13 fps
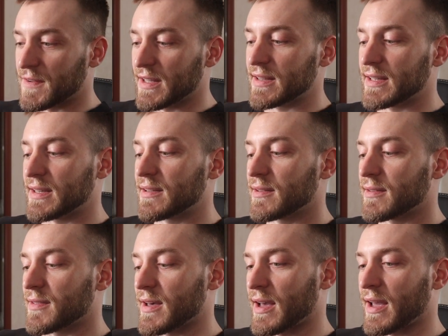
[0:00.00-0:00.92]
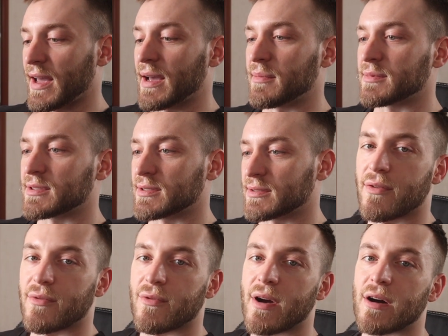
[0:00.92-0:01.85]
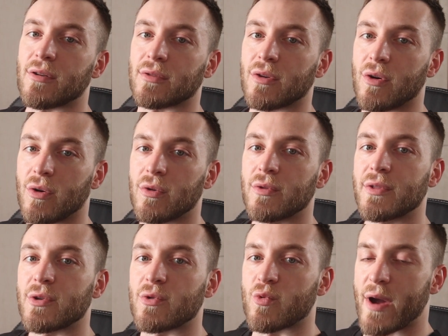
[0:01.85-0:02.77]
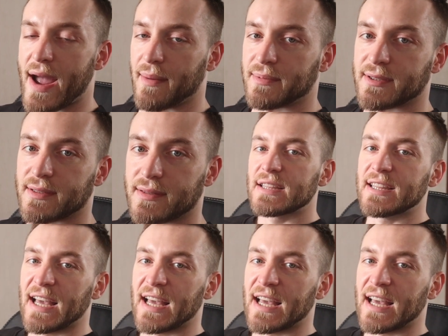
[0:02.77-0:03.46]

feeling the hams throughout all the reps.